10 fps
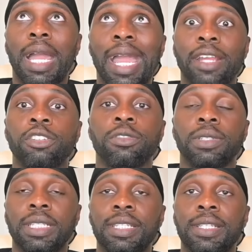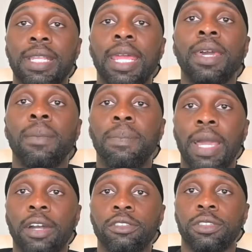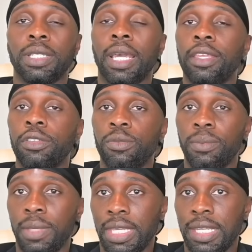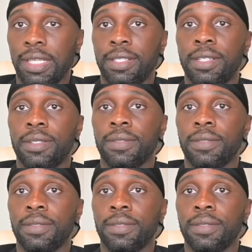actually set a boundary like you mean it.